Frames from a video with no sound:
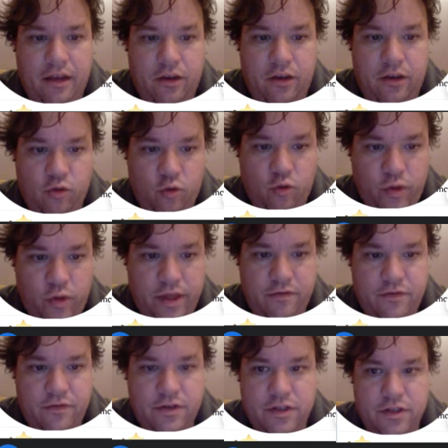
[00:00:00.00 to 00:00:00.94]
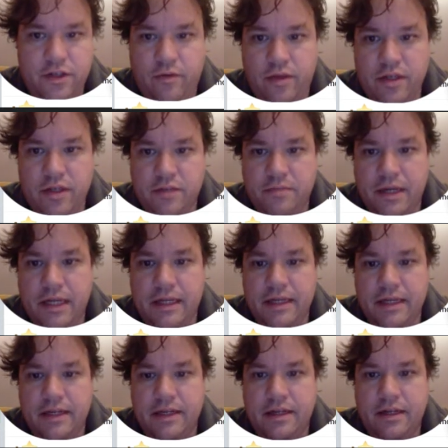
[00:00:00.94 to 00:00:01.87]
You will win the first trick with a spade,
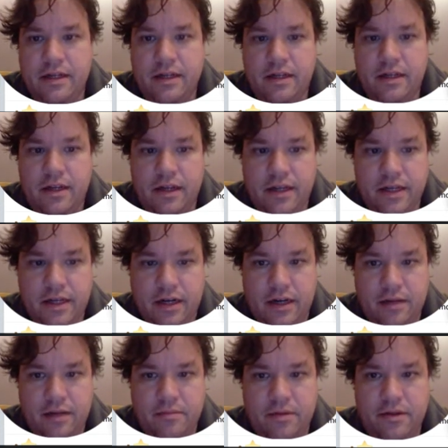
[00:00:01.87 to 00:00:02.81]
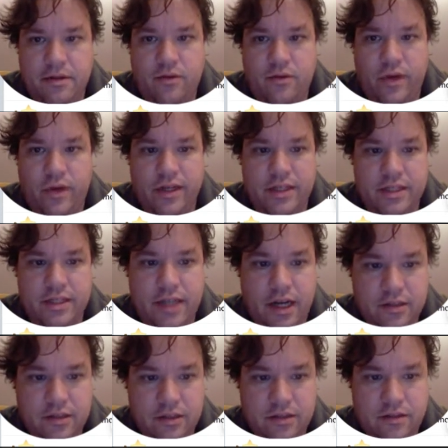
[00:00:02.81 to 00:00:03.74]
lead a club, win the
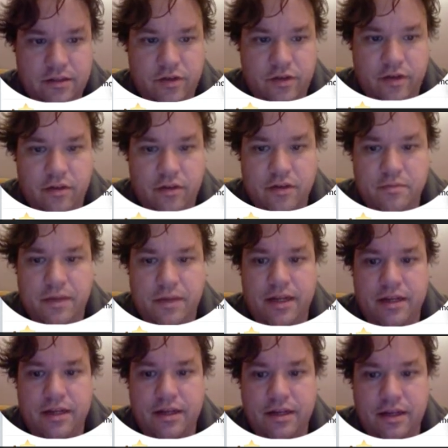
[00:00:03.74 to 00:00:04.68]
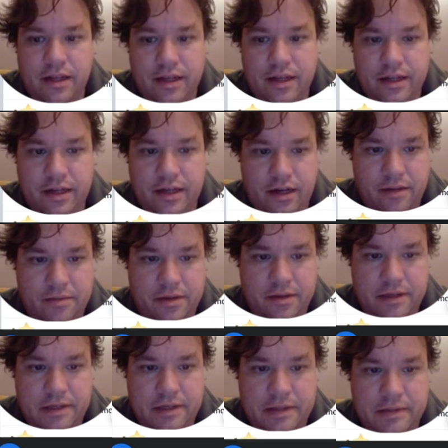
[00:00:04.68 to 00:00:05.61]
second trick with a spade, lead a club.
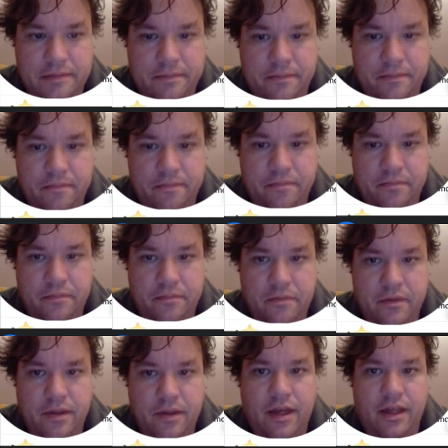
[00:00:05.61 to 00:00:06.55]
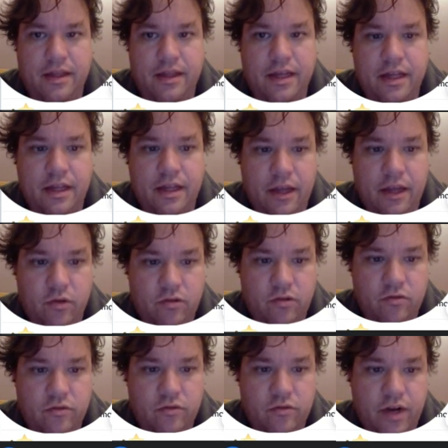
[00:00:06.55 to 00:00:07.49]
And then they
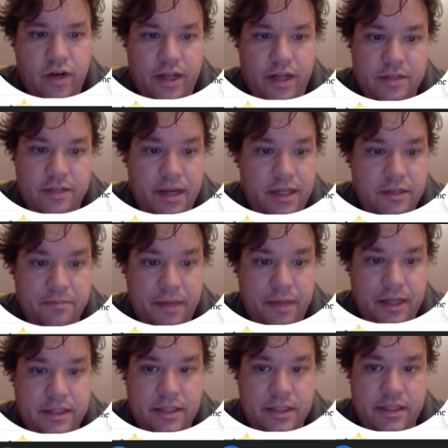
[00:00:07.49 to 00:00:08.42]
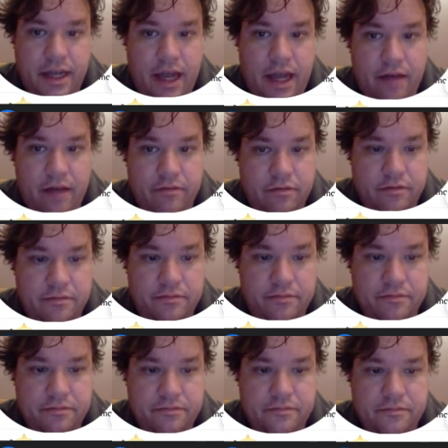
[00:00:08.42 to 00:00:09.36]
will run as many spades as they have.
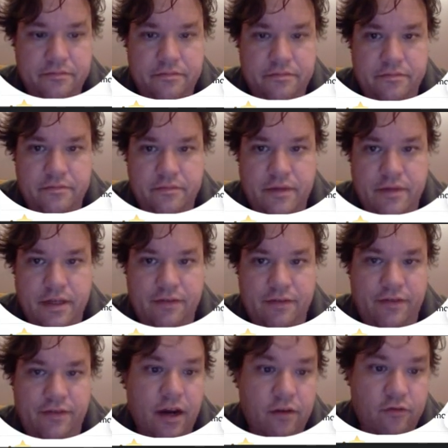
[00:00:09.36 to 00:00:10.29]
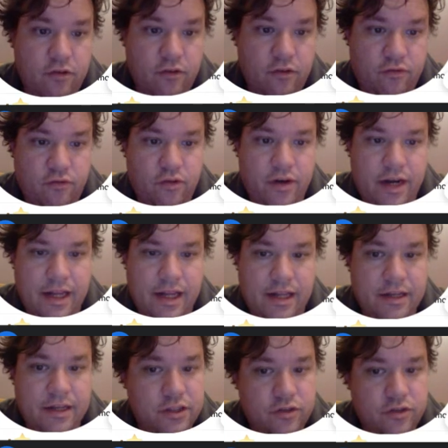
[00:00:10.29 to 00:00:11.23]
If they are 4-4,
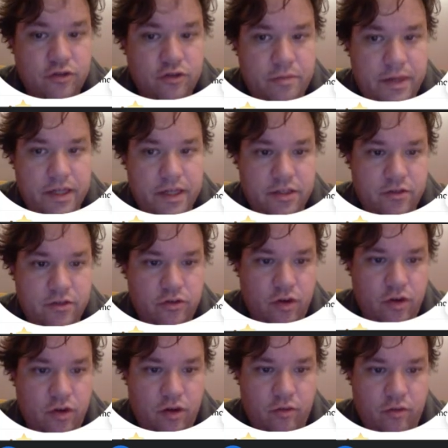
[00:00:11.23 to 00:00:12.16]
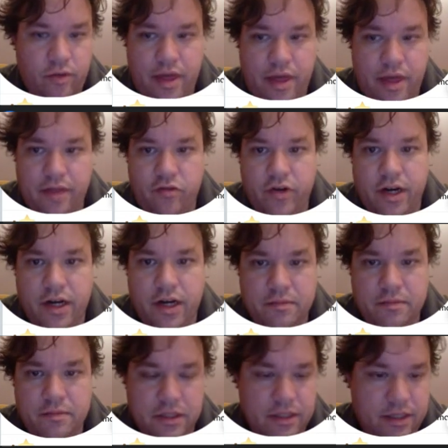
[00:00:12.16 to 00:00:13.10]
at least 2 spades to go along with that 3
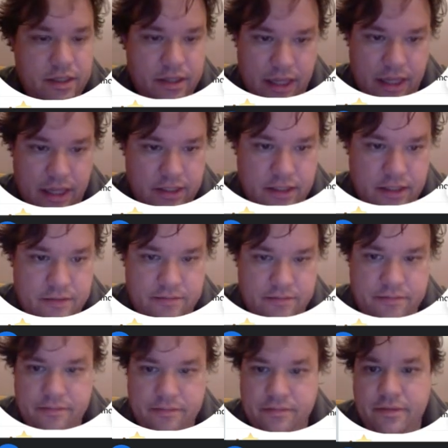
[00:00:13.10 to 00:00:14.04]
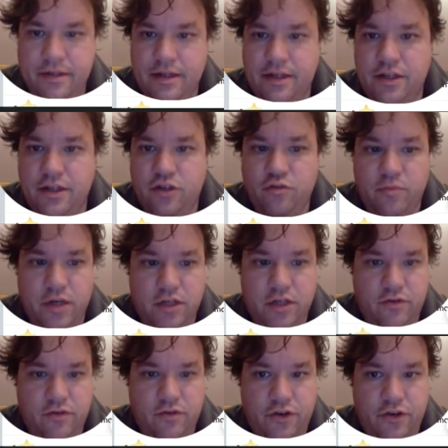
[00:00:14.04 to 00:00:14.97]
clubs, and that's too
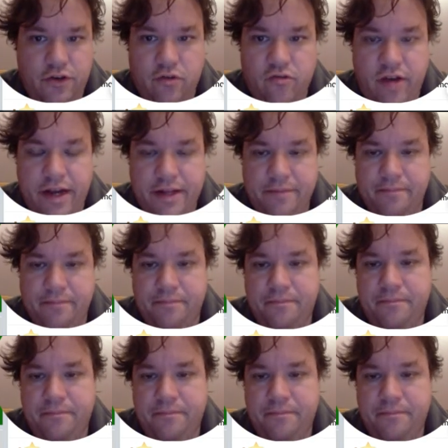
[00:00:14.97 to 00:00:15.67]
much for you already.